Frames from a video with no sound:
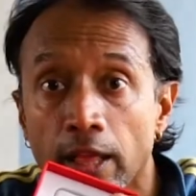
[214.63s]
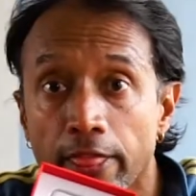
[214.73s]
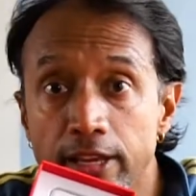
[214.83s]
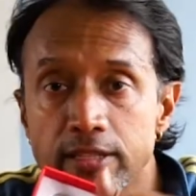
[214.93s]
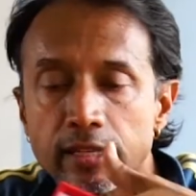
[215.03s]

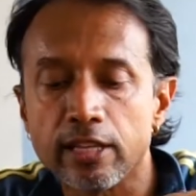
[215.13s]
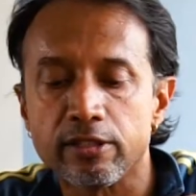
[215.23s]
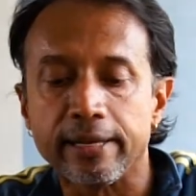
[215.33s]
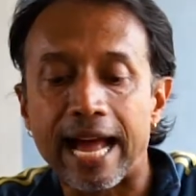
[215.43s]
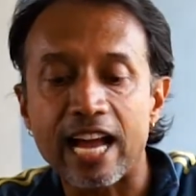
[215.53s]
This is
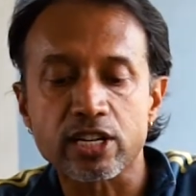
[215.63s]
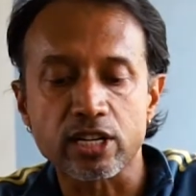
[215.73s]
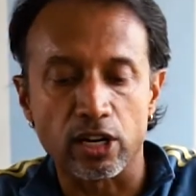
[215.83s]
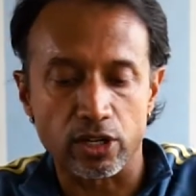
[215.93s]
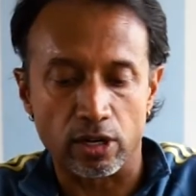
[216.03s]
the dash
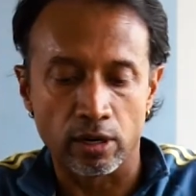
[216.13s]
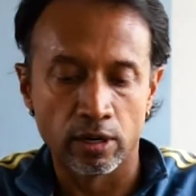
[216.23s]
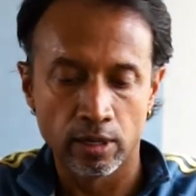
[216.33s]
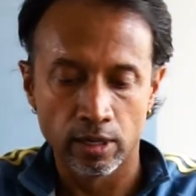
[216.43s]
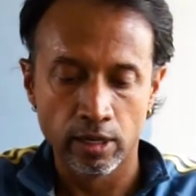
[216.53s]
charger.
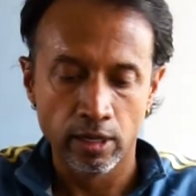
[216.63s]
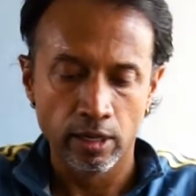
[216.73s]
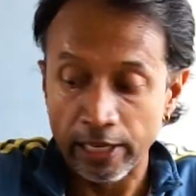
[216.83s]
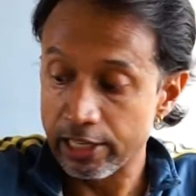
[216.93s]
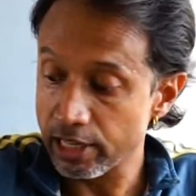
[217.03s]

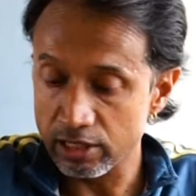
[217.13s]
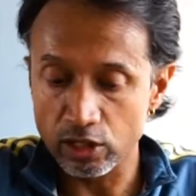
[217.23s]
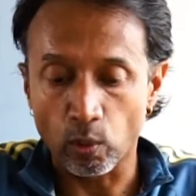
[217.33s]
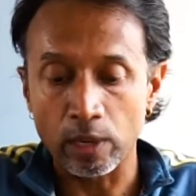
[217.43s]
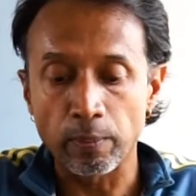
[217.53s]
It
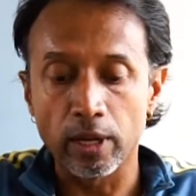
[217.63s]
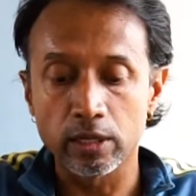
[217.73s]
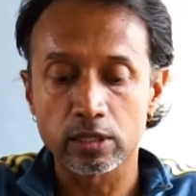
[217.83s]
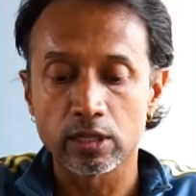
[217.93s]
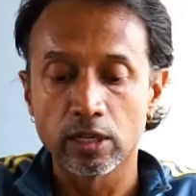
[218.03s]
charges the
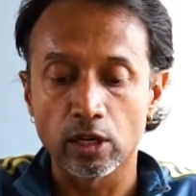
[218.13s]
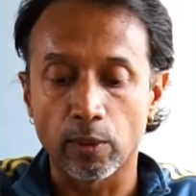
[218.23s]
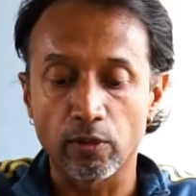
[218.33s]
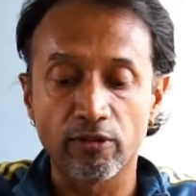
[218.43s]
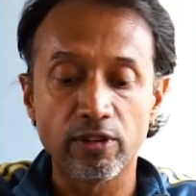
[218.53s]
OnePlus
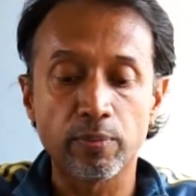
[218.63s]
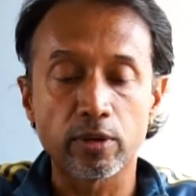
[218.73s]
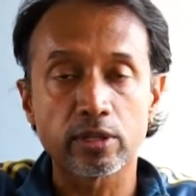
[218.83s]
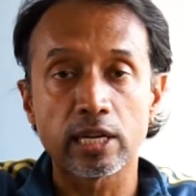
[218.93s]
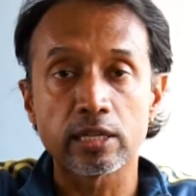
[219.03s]
up to
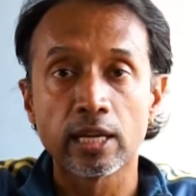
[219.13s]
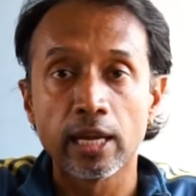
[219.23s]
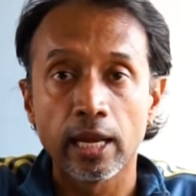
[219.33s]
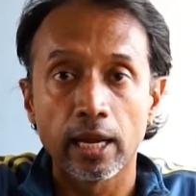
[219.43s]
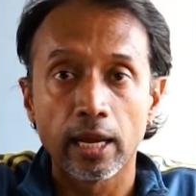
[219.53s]
50%
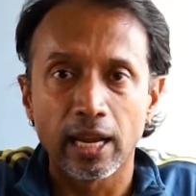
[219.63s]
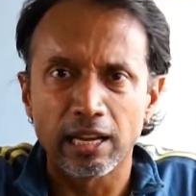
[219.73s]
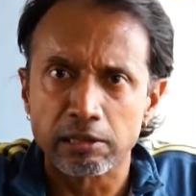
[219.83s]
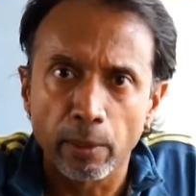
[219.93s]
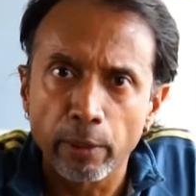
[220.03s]

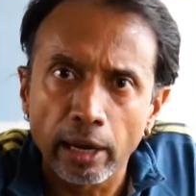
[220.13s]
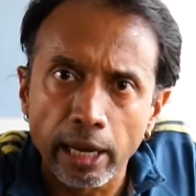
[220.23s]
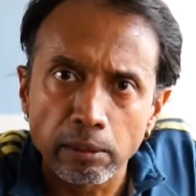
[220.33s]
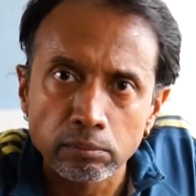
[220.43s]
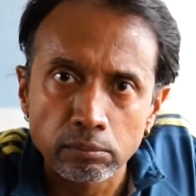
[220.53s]
in something
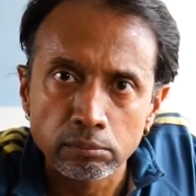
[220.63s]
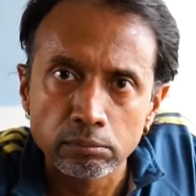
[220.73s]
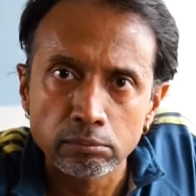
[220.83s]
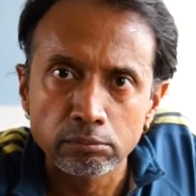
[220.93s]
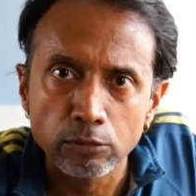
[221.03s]
like
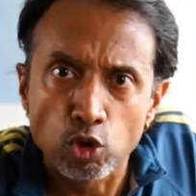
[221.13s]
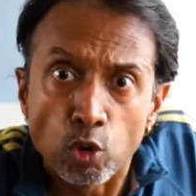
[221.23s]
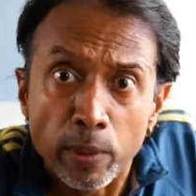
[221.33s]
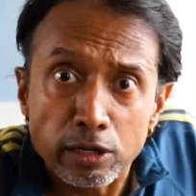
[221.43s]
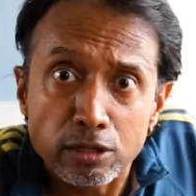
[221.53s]

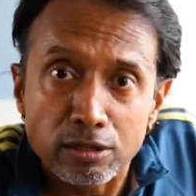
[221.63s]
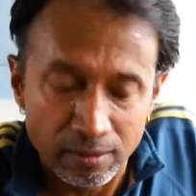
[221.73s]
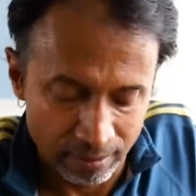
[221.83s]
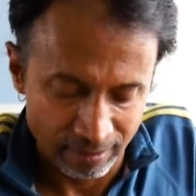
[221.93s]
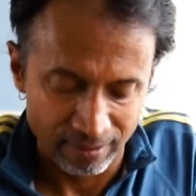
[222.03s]
2
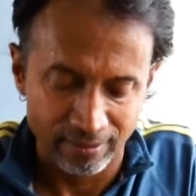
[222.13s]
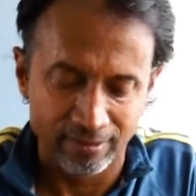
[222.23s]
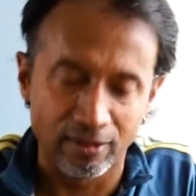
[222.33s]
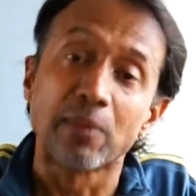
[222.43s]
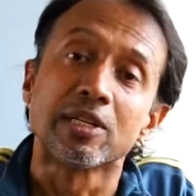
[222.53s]
minutes.
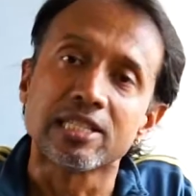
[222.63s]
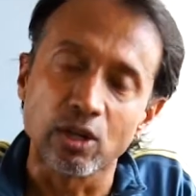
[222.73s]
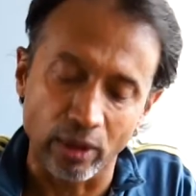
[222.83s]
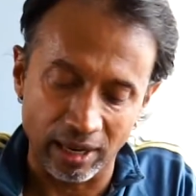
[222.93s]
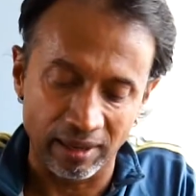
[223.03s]
No, I'm just
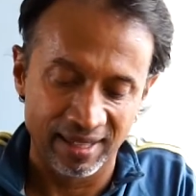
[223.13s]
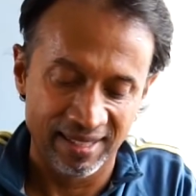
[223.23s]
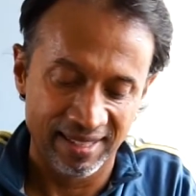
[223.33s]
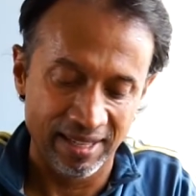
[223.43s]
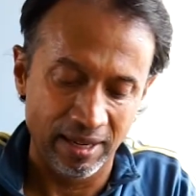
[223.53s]
joking.
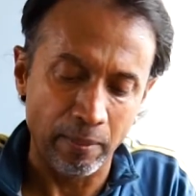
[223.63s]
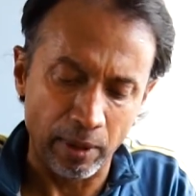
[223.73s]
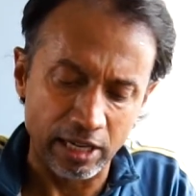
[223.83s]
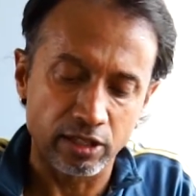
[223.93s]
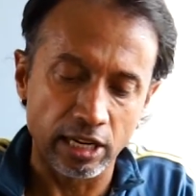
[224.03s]

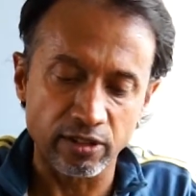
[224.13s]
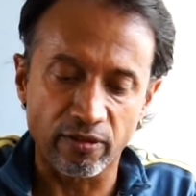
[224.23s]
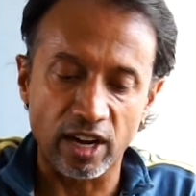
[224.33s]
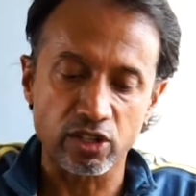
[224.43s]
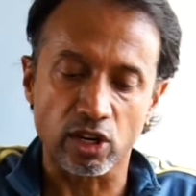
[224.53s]
But it's a
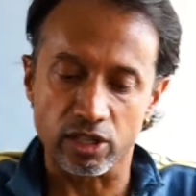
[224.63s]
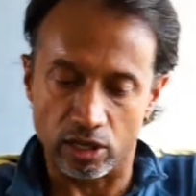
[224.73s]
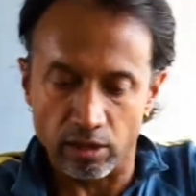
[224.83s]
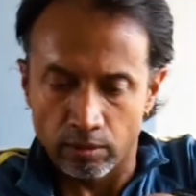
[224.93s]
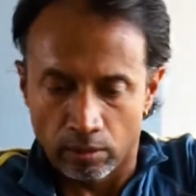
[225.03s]
fast
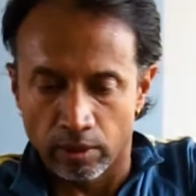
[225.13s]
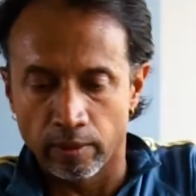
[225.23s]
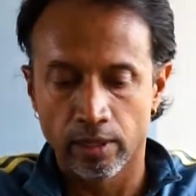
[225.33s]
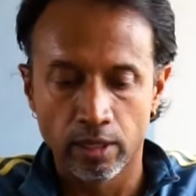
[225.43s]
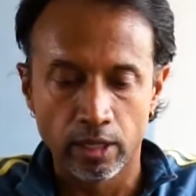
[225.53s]
charger.
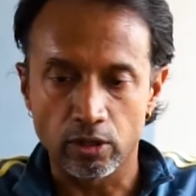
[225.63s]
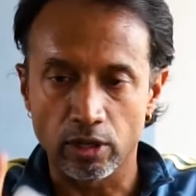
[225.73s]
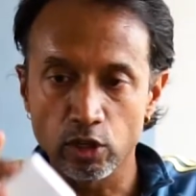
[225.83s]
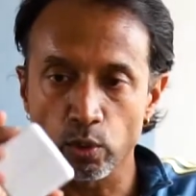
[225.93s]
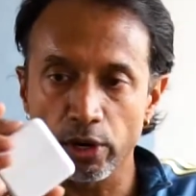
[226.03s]

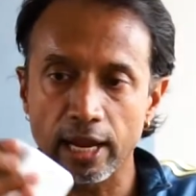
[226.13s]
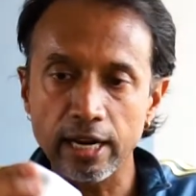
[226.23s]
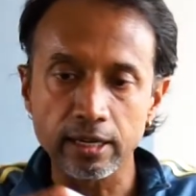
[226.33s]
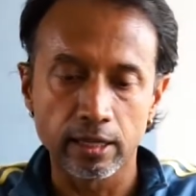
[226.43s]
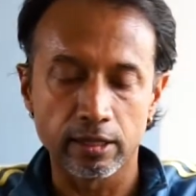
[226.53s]
This is what you
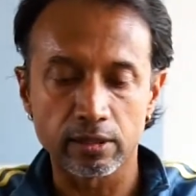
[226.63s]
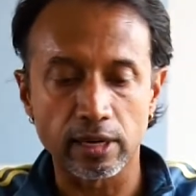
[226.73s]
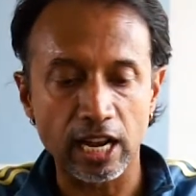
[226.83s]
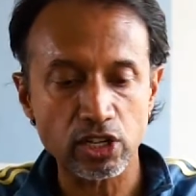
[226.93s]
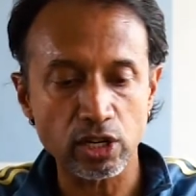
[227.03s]
get. This is the
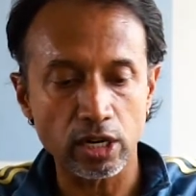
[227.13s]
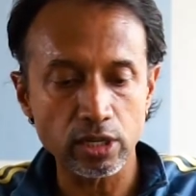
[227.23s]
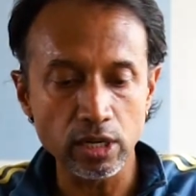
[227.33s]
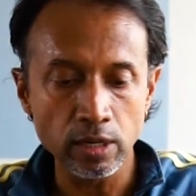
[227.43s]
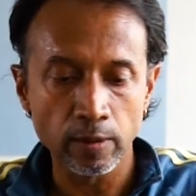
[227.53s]
dash
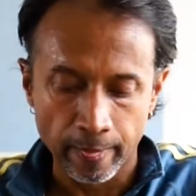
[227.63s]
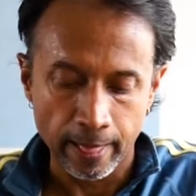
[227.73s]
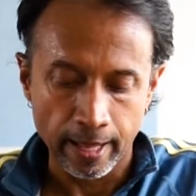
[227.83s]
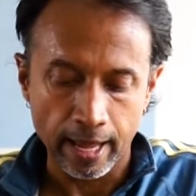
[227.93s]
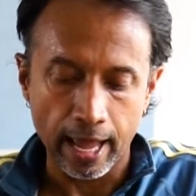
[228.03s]
charger
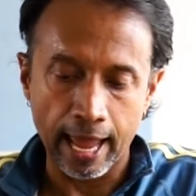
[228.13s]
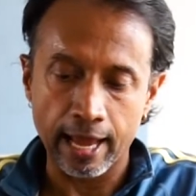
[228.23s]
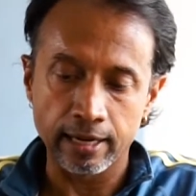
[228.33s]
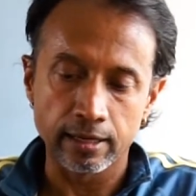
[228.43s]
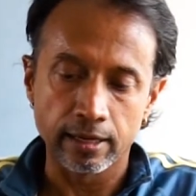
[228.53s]

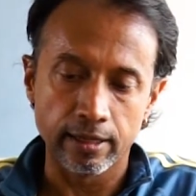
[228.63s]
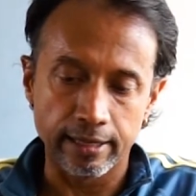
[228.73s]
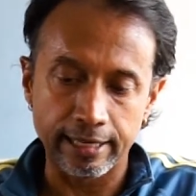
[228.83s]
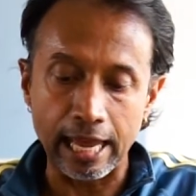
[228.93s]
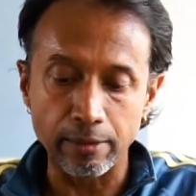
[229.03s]
and
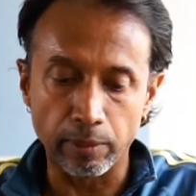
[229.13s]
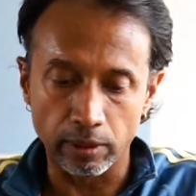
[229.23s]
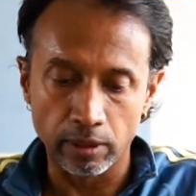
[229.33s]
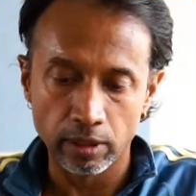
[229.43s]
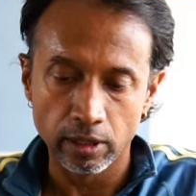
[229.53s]
the
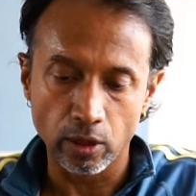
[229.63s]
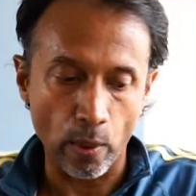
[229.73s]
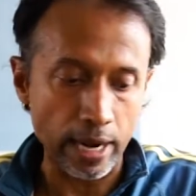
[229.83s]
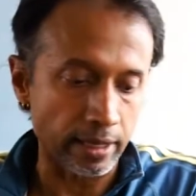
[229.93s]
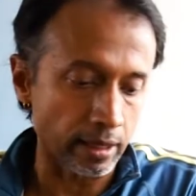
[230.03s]
cable,
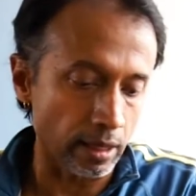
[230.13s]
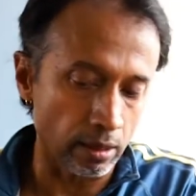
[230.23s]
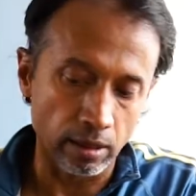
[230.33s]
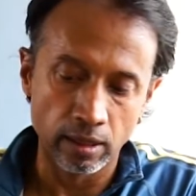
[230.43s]
red in color.